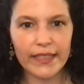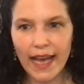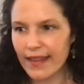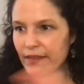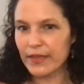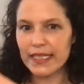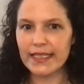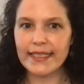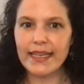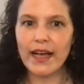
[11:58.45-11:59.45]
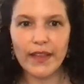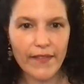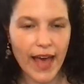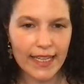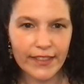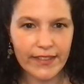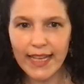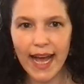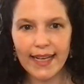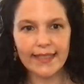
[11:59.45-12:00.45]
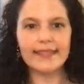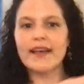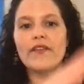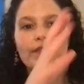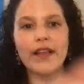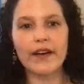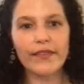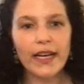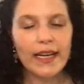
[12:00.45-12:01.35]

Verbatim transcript: yeah that means self-love exercise self-love